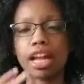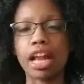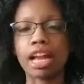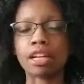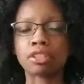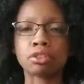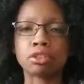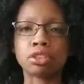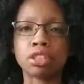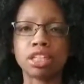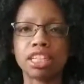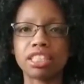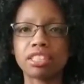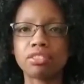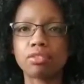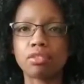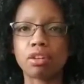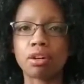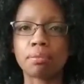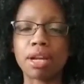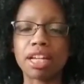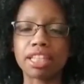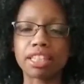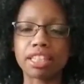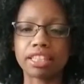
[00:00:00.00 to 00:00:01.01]
exercise
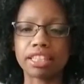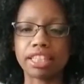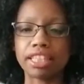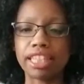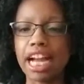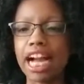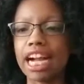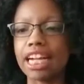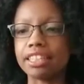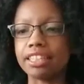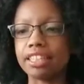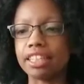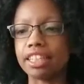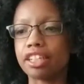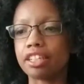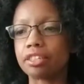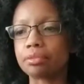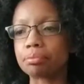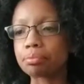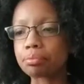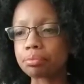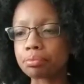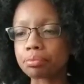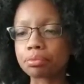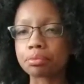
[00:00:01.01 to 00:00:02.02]
format that they had there.